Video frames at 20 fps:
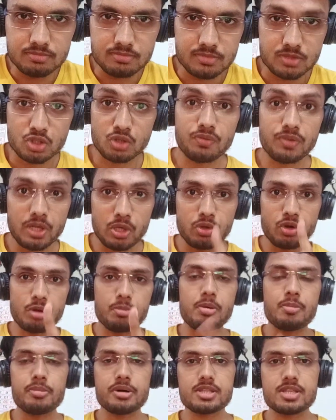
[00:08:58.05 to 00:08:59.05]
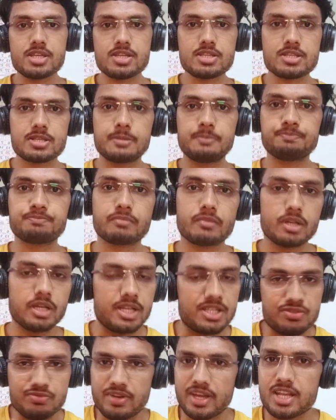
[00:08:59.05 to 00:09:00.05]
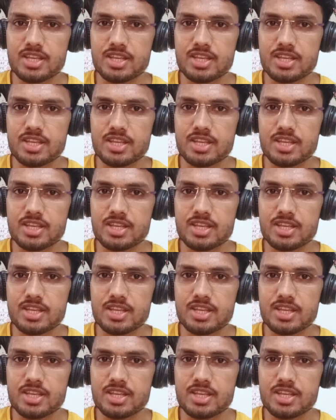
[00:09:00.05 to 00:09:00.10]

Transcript: So will you remember this? It's very